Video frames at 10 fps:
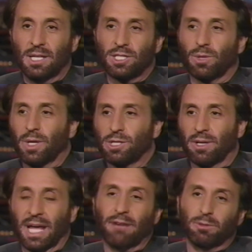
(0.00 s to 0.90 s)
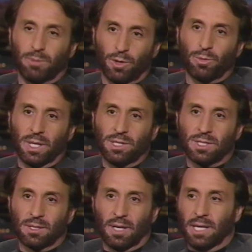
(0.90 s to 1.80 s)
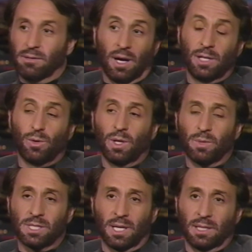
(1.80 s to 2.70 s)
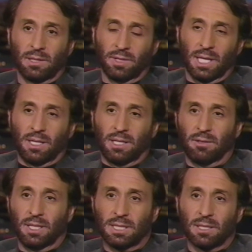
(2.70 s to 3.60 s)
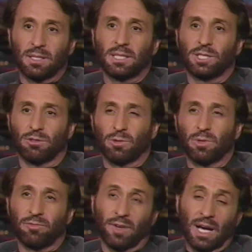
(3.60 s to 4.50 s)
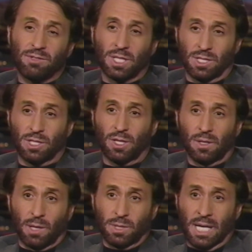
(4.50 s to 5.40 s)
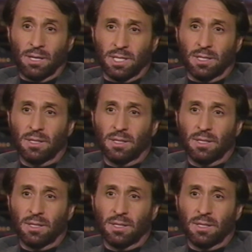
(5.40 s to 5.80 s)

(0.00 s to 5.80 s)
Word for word: So I try to have it both ways. I, I always liked living out here, and until the children were five, six years old, I was out here.